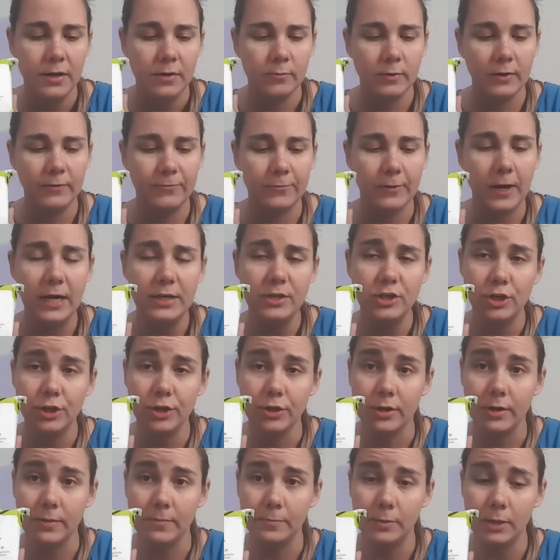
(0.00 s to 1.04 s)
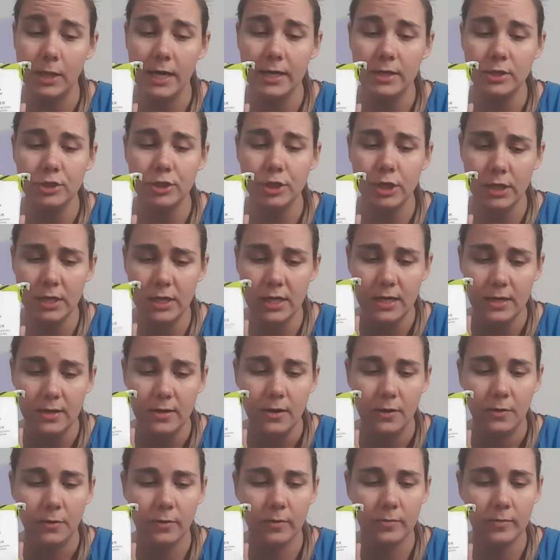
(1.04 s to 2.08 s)
Refresh your complexion
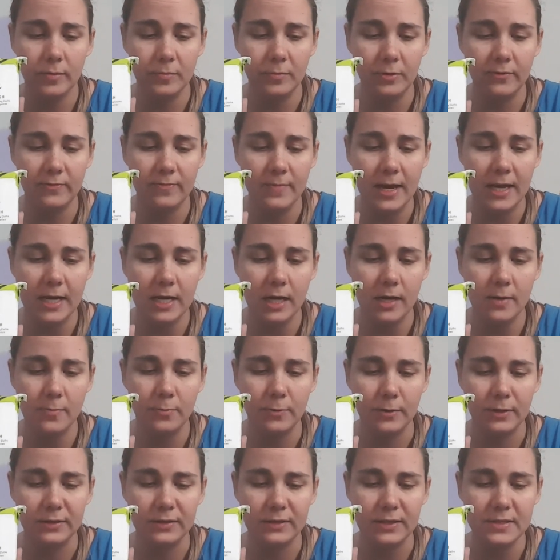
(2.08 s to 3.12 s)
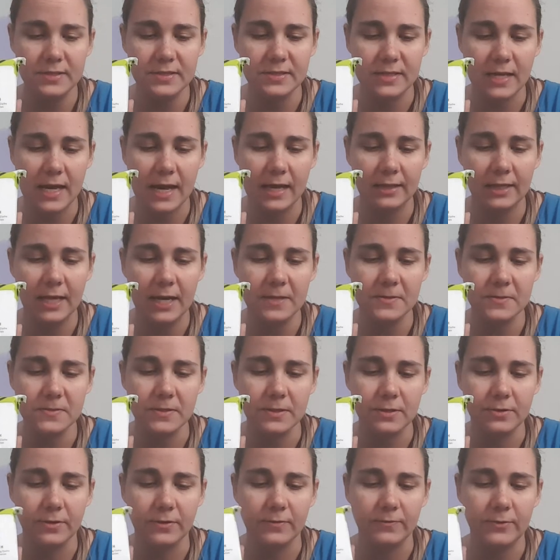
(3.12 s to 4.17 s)
or remove makeup with these towelettes
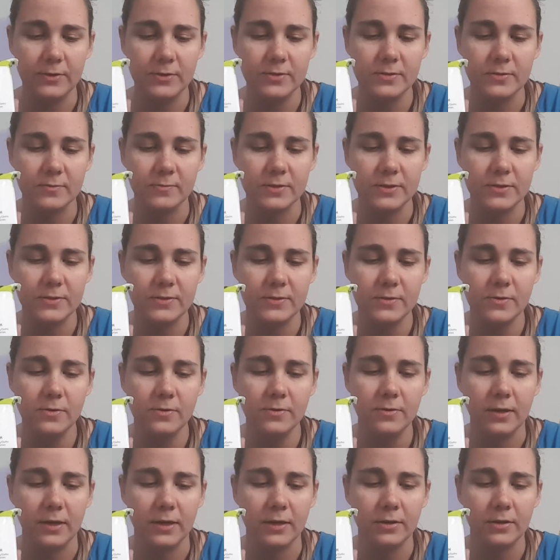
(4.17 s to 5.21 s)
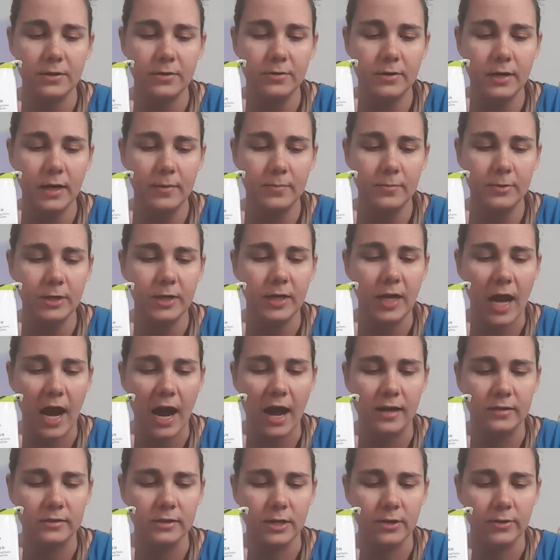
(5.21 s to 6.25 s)
that are infused with soothing cucumber and
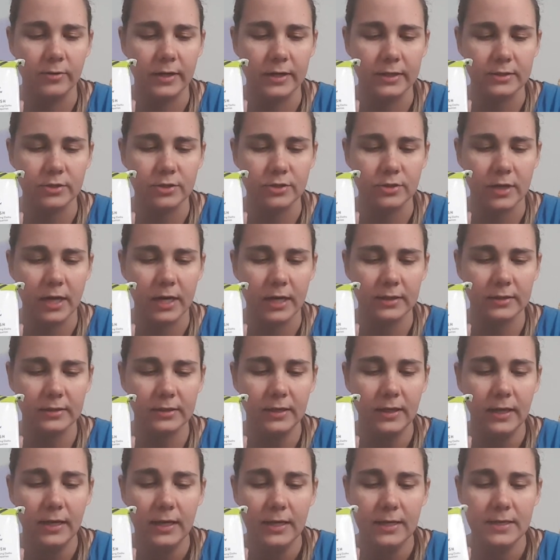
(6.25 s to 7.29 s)
aloe extract.